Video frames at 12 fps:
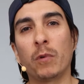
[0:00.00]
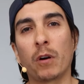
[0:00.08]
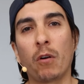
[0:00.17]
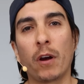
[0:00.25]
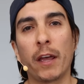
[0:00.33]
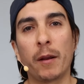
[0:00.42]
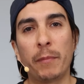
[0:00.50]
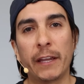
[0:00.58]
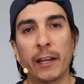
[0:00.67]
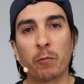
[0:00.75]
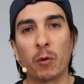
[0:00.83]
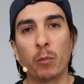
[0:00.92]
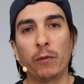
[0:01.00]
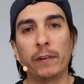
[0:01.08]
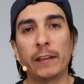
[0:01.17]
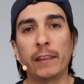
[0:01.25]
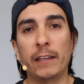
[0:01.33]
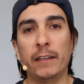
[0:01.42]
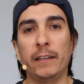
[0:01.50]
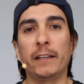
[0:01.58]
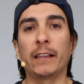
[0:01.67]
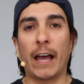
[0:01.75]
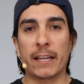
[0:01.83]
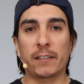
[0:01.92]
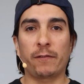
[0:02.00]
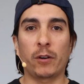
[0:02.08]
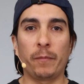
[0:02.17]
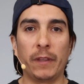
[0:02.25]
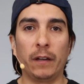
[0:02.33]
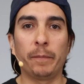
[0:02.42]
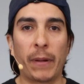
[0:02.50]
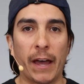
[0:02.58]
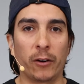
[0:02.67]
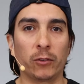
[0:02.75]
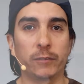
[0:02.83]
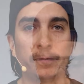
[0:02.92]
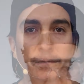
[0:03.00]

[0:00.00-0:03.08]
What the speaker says: we'll go ahead and begin removing the glass from the panel.